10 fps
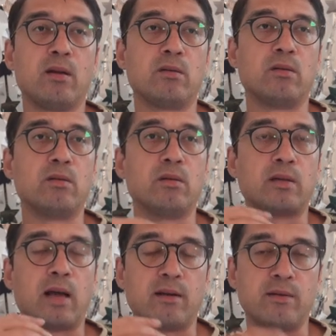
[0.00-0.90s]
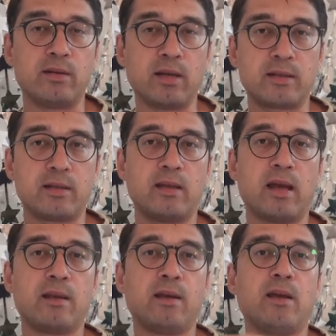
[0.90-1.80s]
Google kind of detected
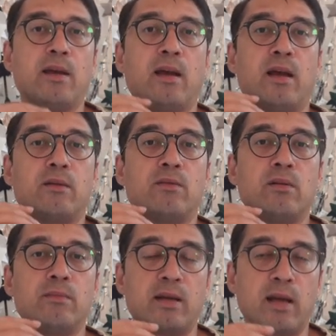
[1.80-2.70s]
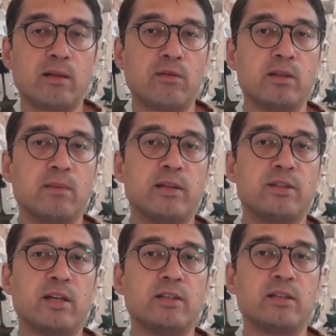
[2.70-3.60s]
that, and Google made algorithmic
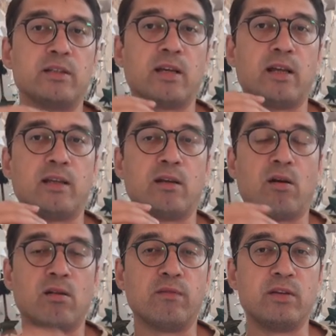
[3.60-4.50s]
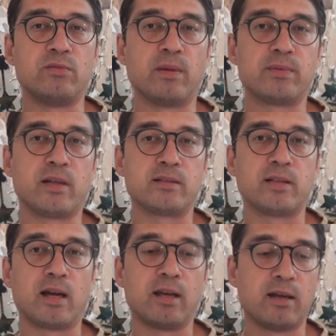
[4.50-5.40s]
changes, and then all of these websites
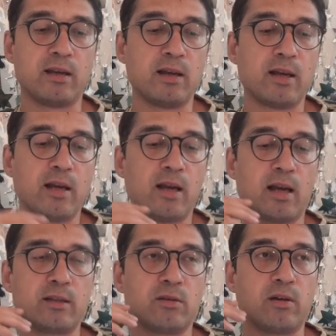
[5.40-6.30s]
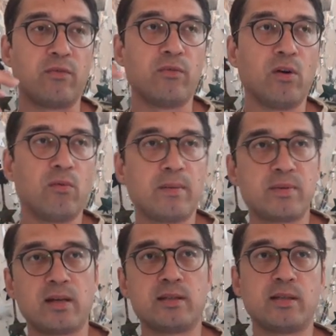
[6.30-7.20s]
got hit. And so if your
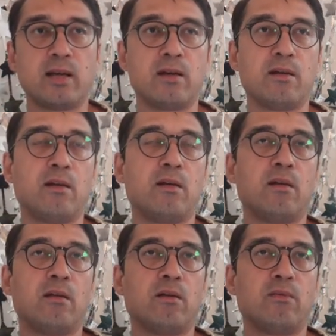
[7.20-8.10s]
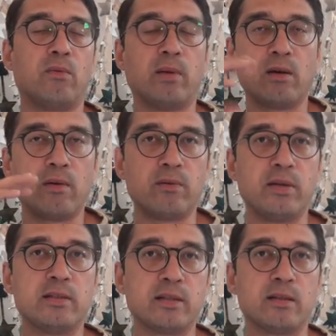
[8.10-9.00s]
website is hit for whatever
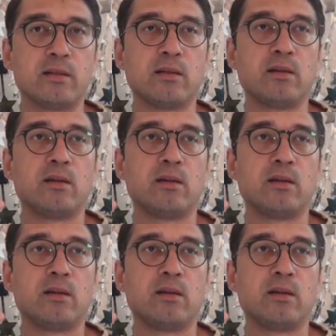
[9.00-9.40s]
reason,